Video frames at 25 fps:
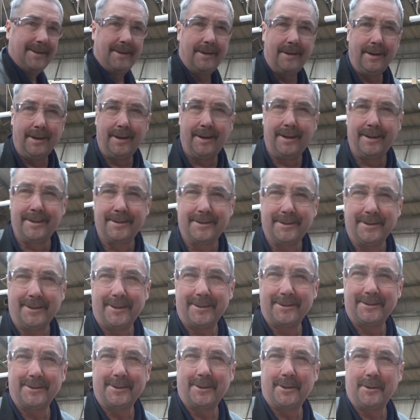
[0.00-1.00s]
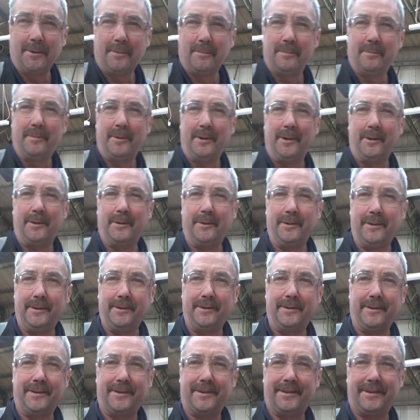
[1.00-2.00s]
Right, so that's the
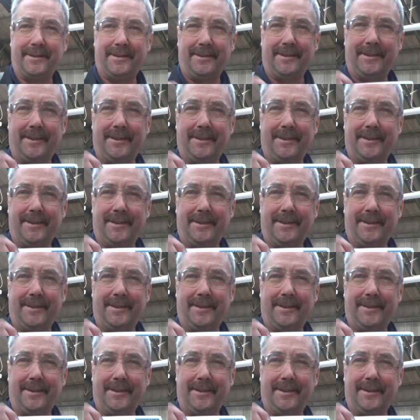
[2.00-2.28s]
components,